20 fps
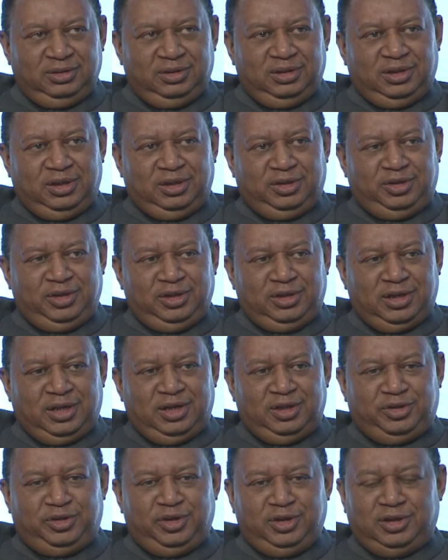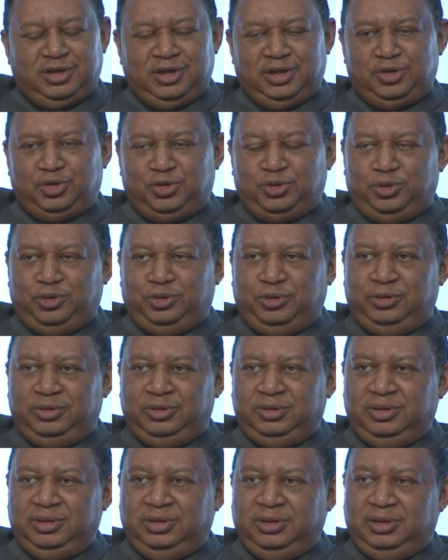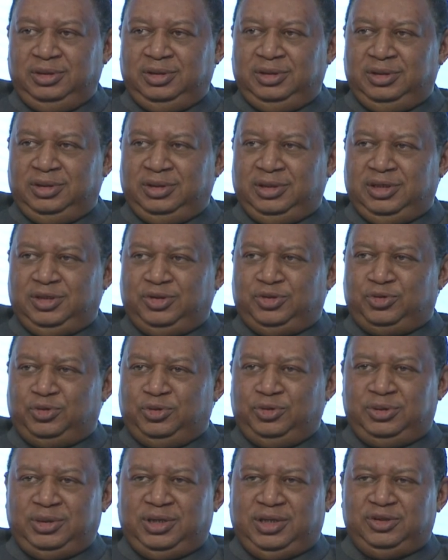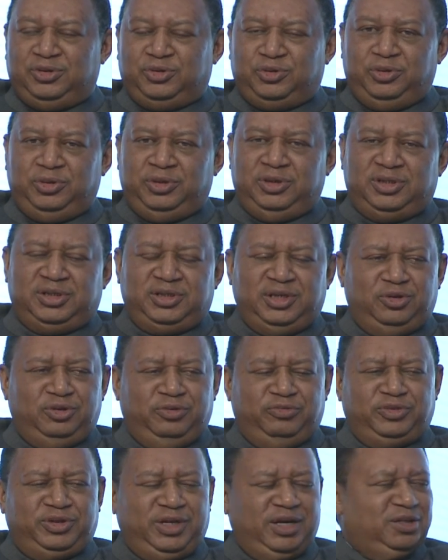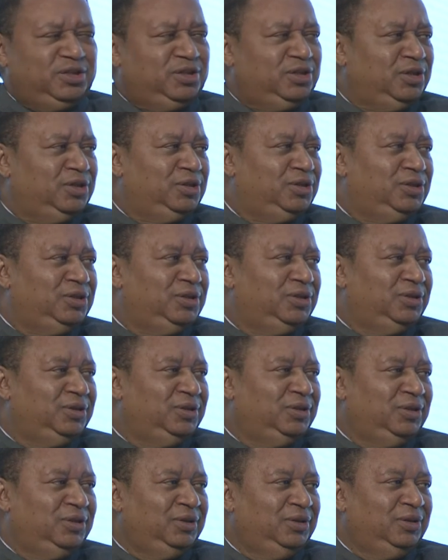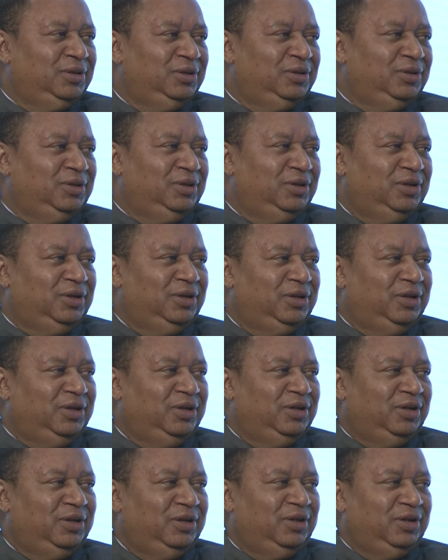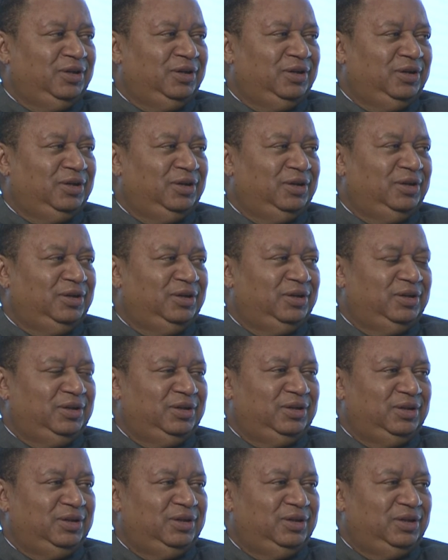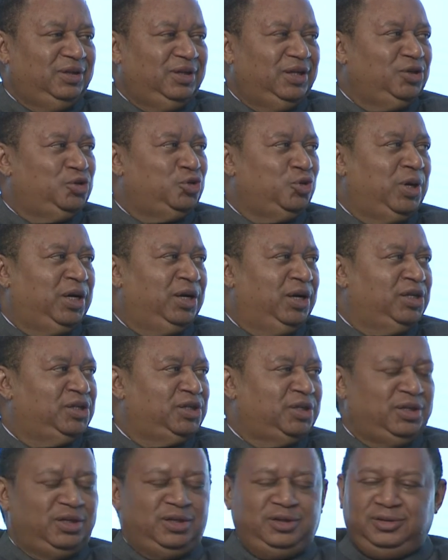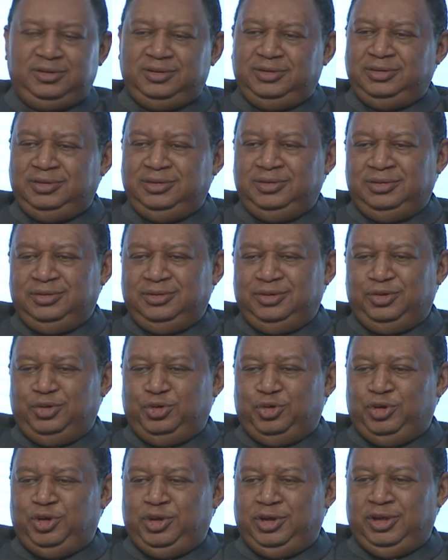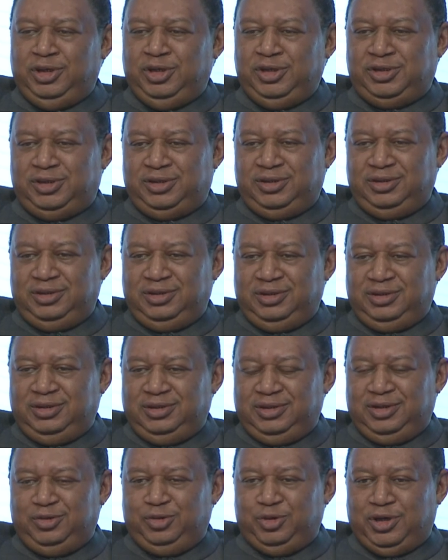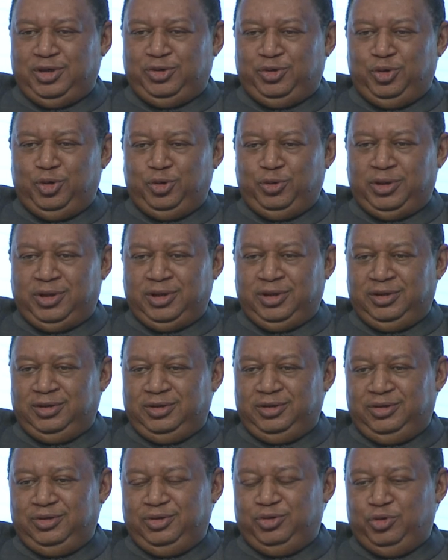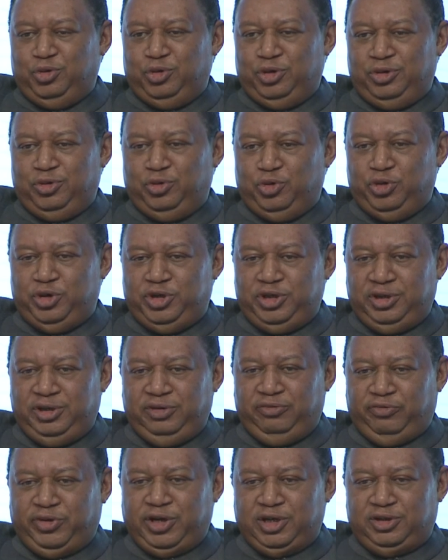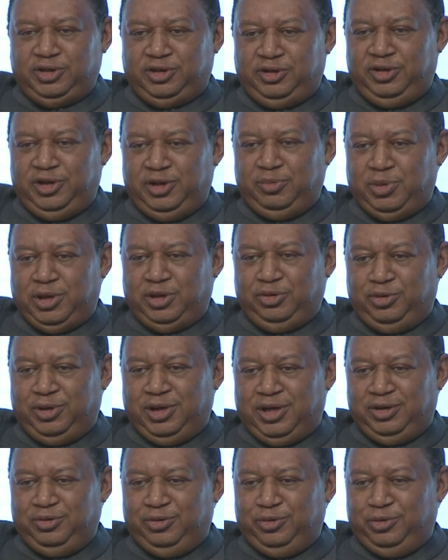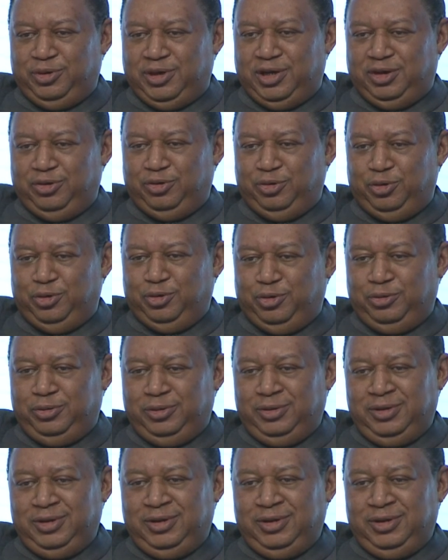I think I saw the state of Texas. I saw Alaska on the list. I don't know whether Nordin invited them. I don't know.